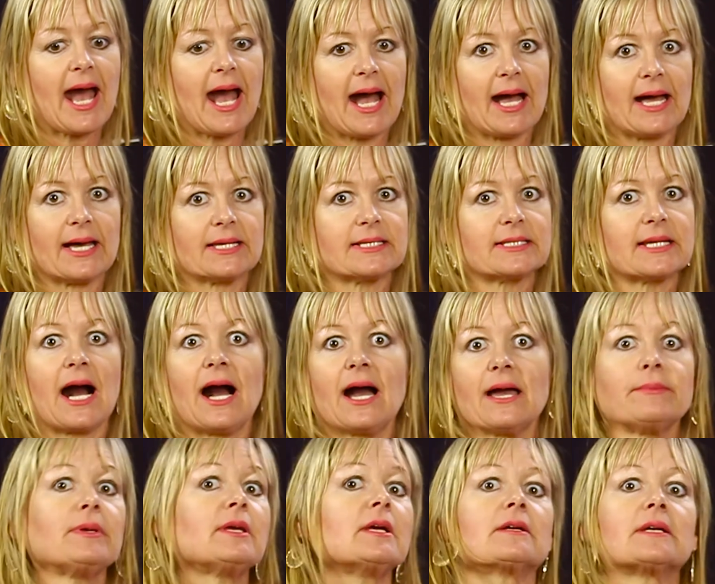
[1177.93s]
And
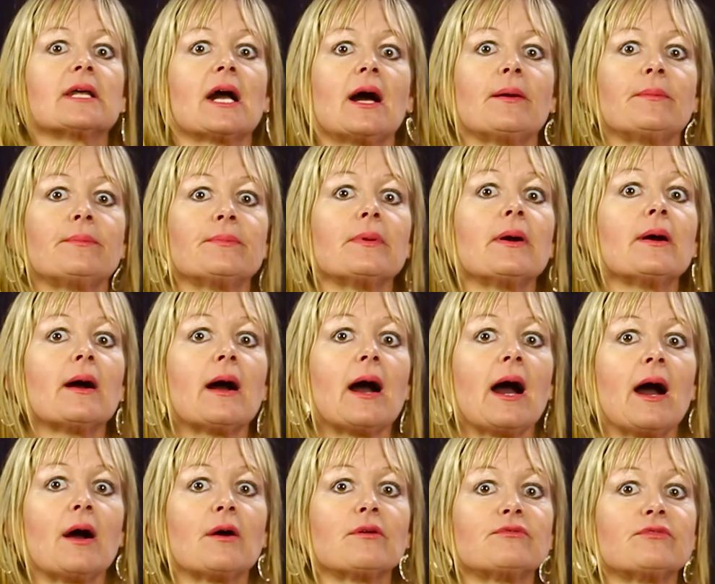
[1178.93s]
I'm here to help
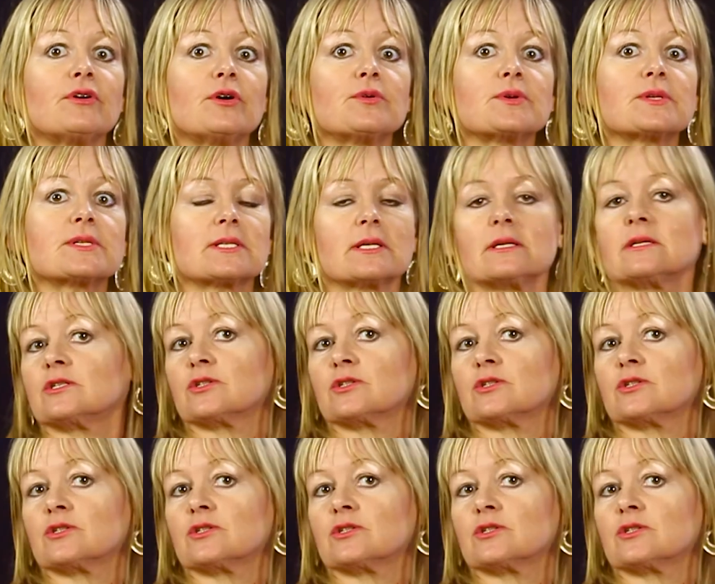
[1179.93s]
folks